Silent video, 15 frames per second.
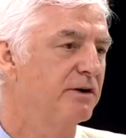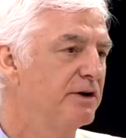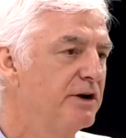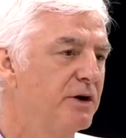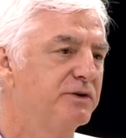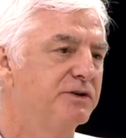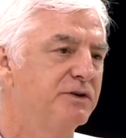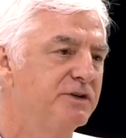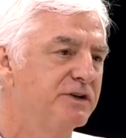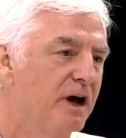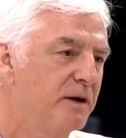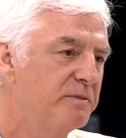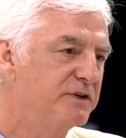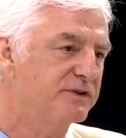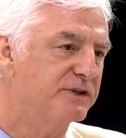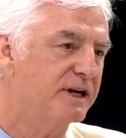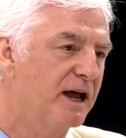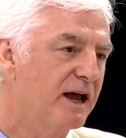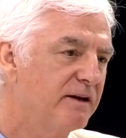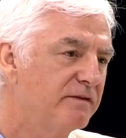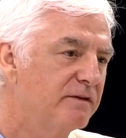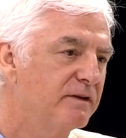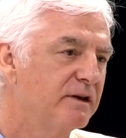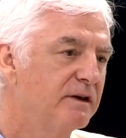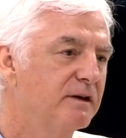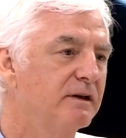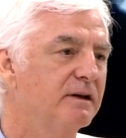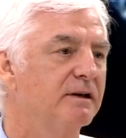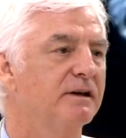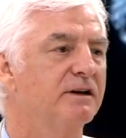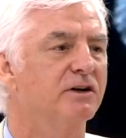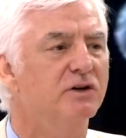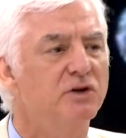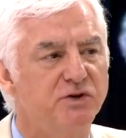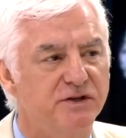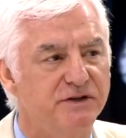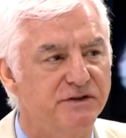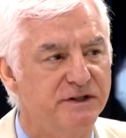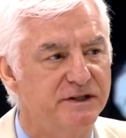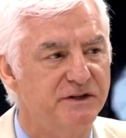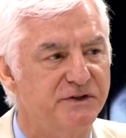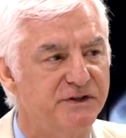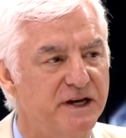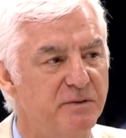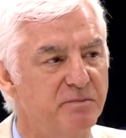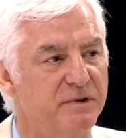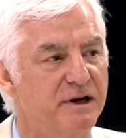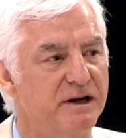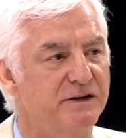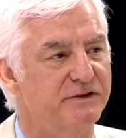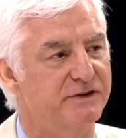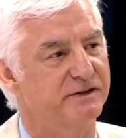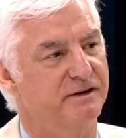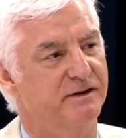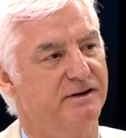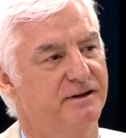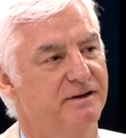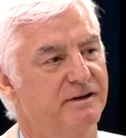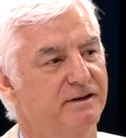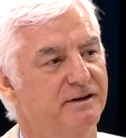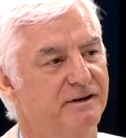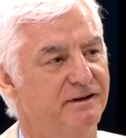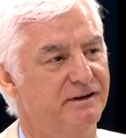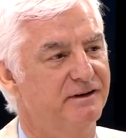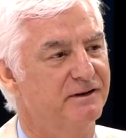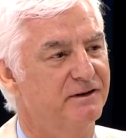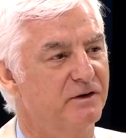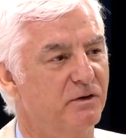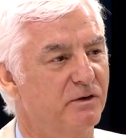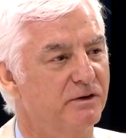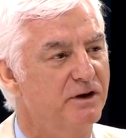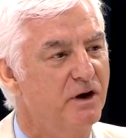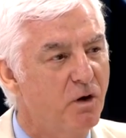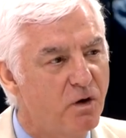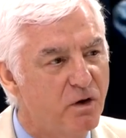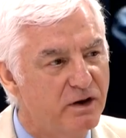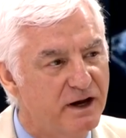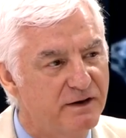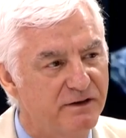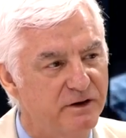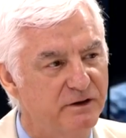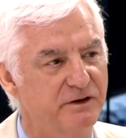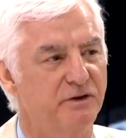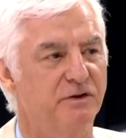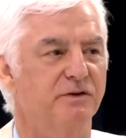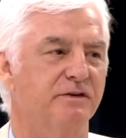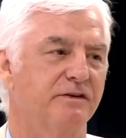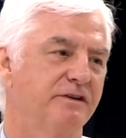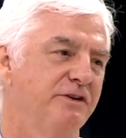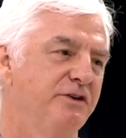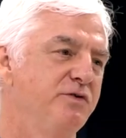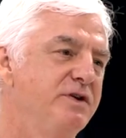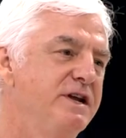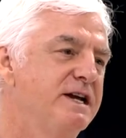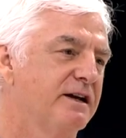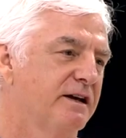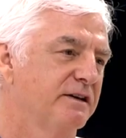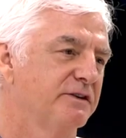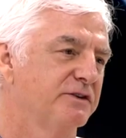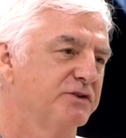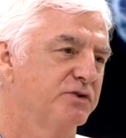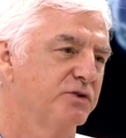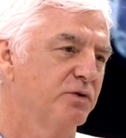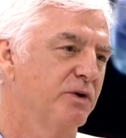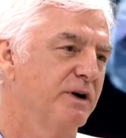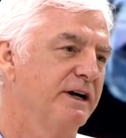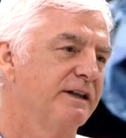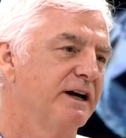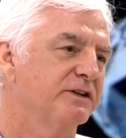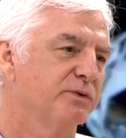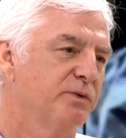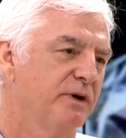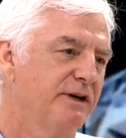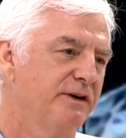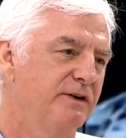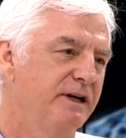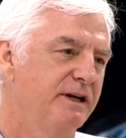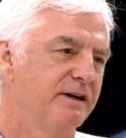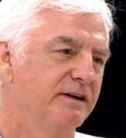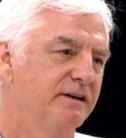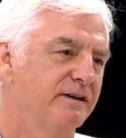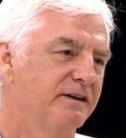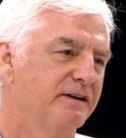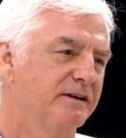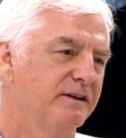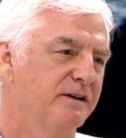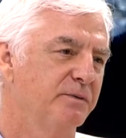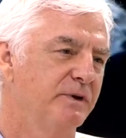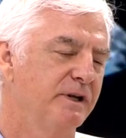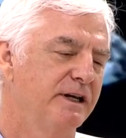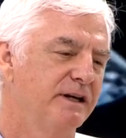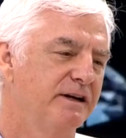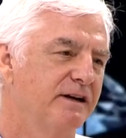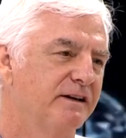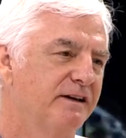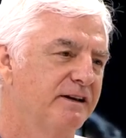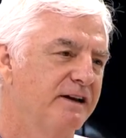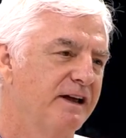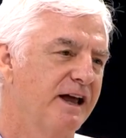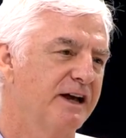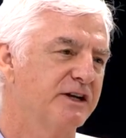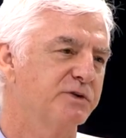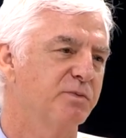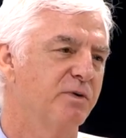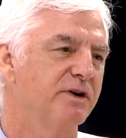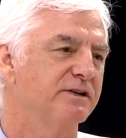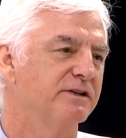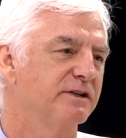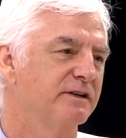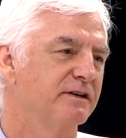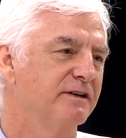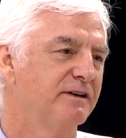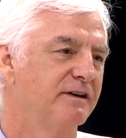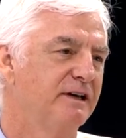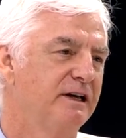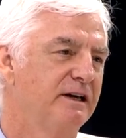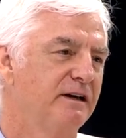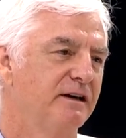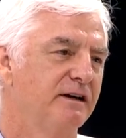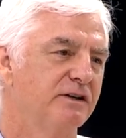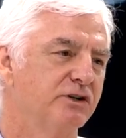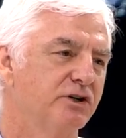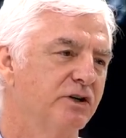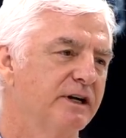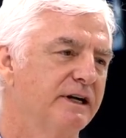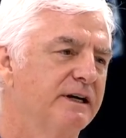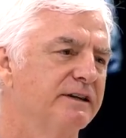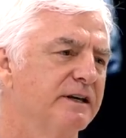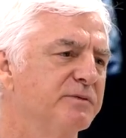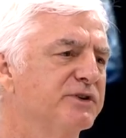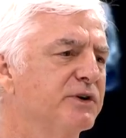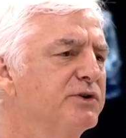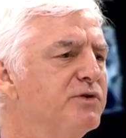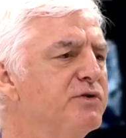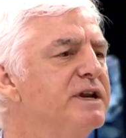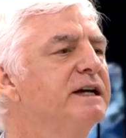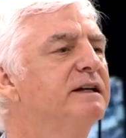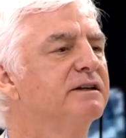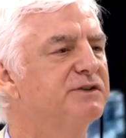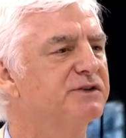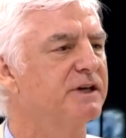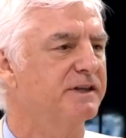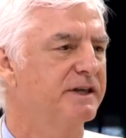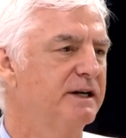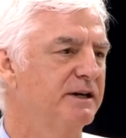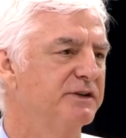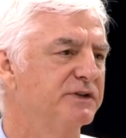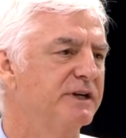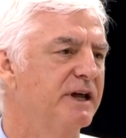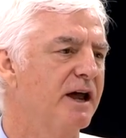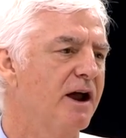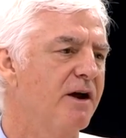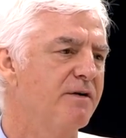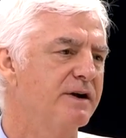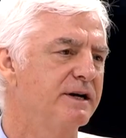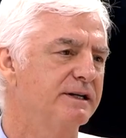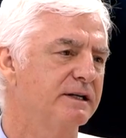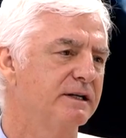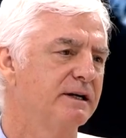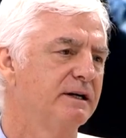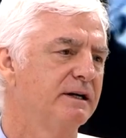There are no two diamonds that have inclusions in the same place. They all have their little unique story. And that's why you need an expert to look at them. So uniqueness, I think, is inherent